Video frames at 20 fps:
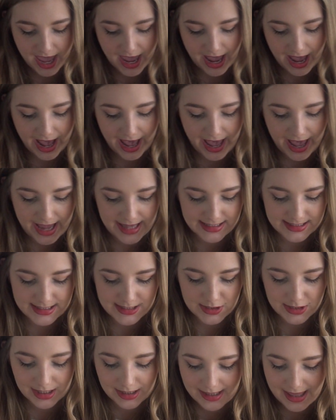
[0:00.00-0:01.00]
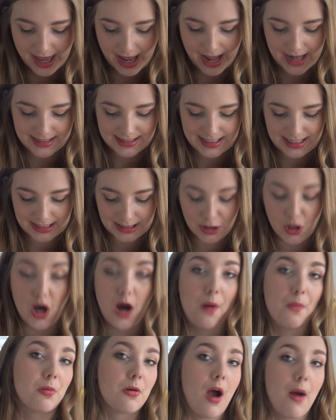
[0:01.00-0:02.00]
and to the land he had
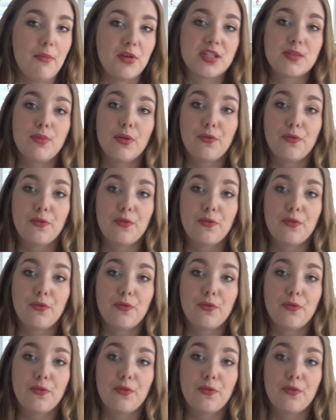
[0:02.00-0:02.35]
long promised